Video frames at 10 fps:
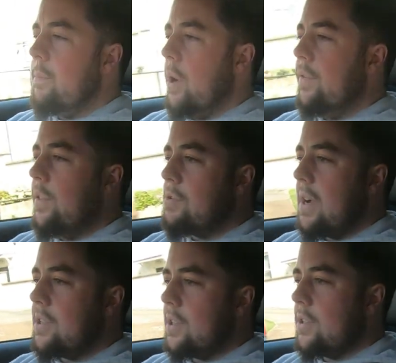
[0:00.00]
both the
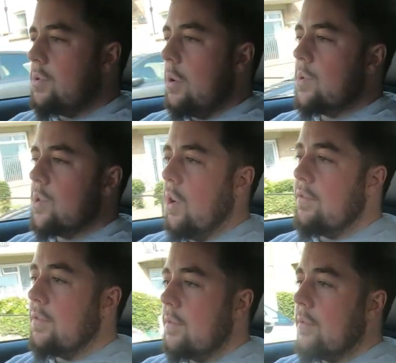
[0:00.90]
traction controls off
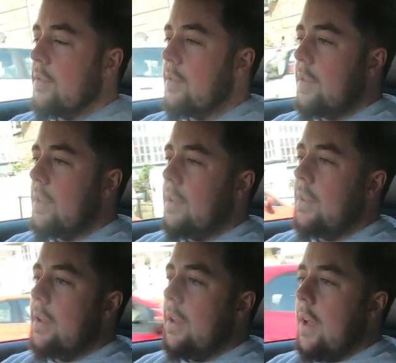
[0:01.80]

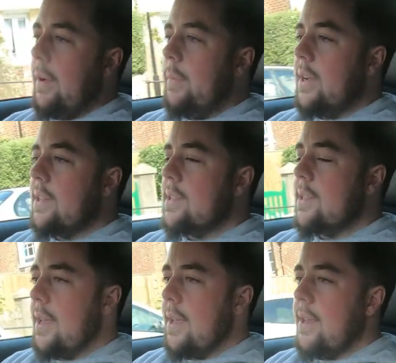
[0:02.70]
and we're going to
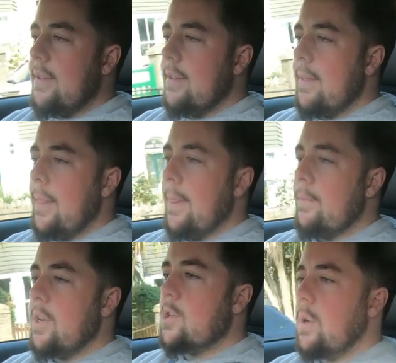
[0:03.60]
see
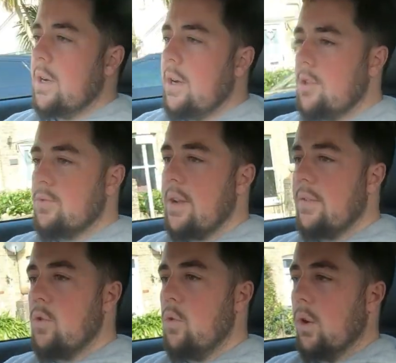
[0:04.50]
which one goes around
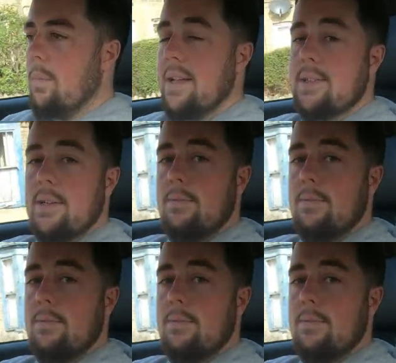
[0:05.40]
the corner better.